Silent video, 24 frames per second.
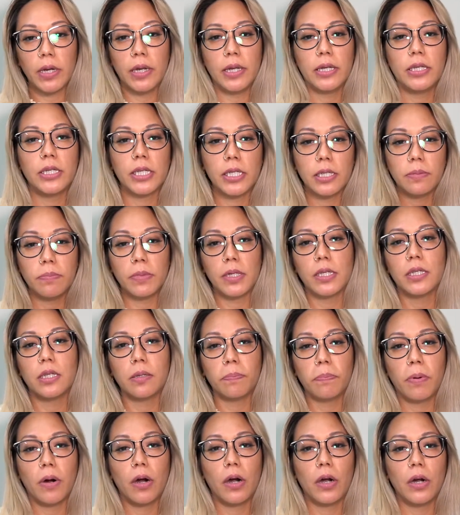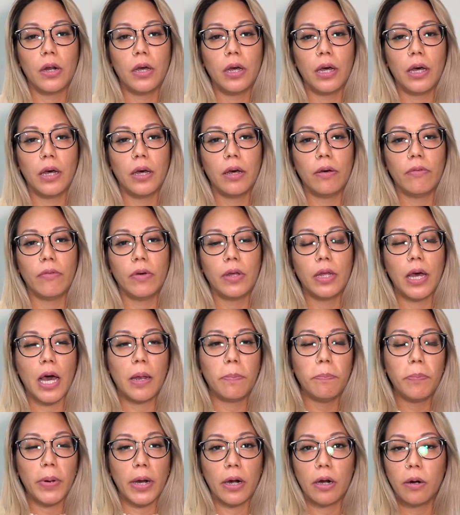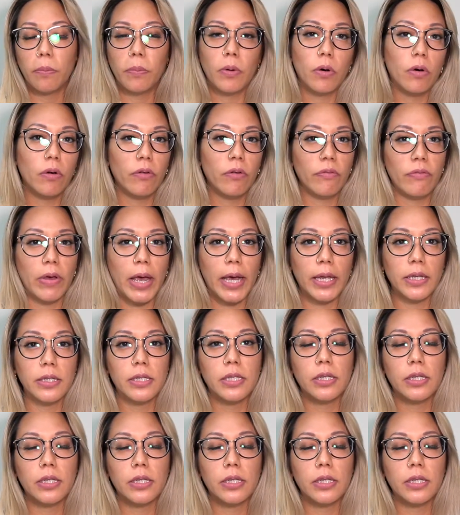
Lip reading: It just means a part of unbearable events.